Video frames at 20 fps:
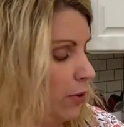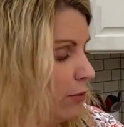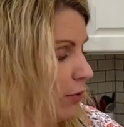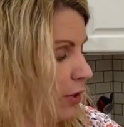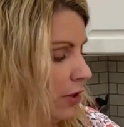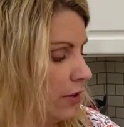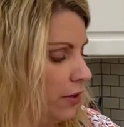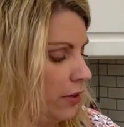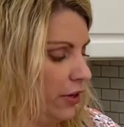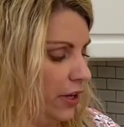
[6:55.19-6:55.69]
We
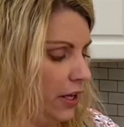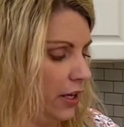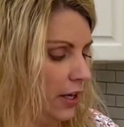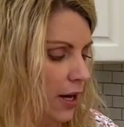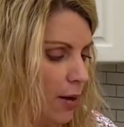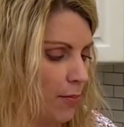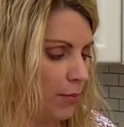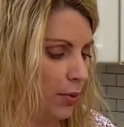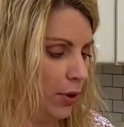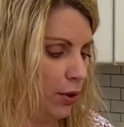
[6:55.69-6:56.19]
were
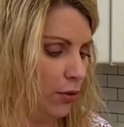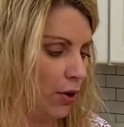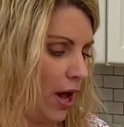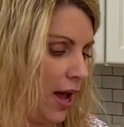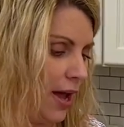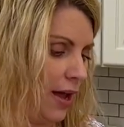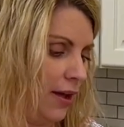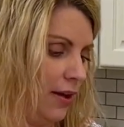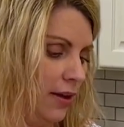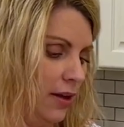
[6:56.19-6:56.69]
cleaning up blue
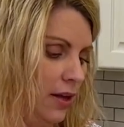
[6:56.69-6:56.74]
dye.